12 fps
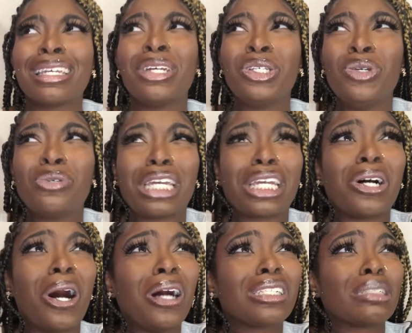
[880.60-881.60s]
You get
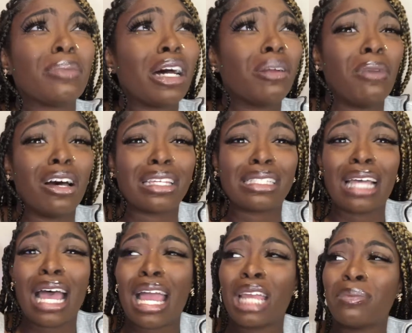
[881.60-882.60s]
calls about him all the
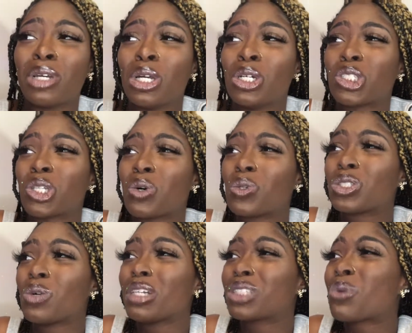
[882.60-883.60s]
time? So
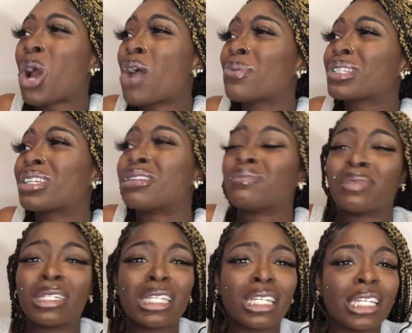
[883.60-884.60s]
what's wrong with him?
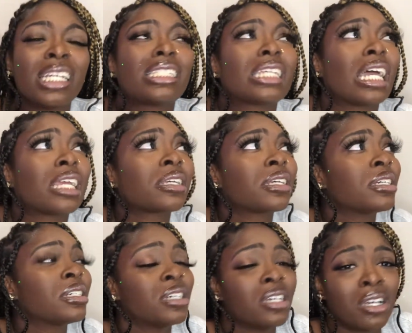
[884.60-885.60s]
And he's like,
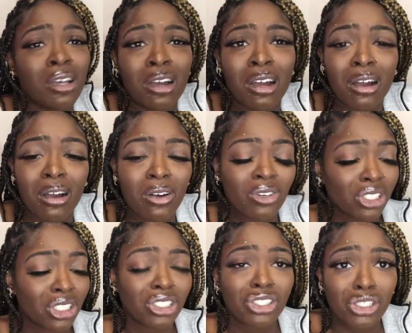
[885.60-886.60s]
oh,
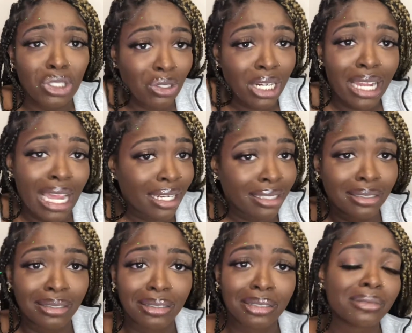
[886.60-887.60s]
he's just a drug addict,
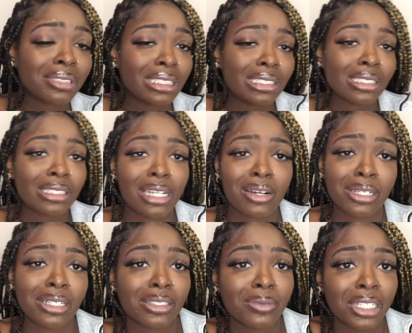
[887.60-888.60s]
you know, he just sit out here,
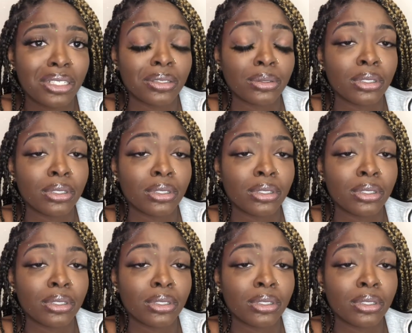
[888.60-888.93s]
that's what he do.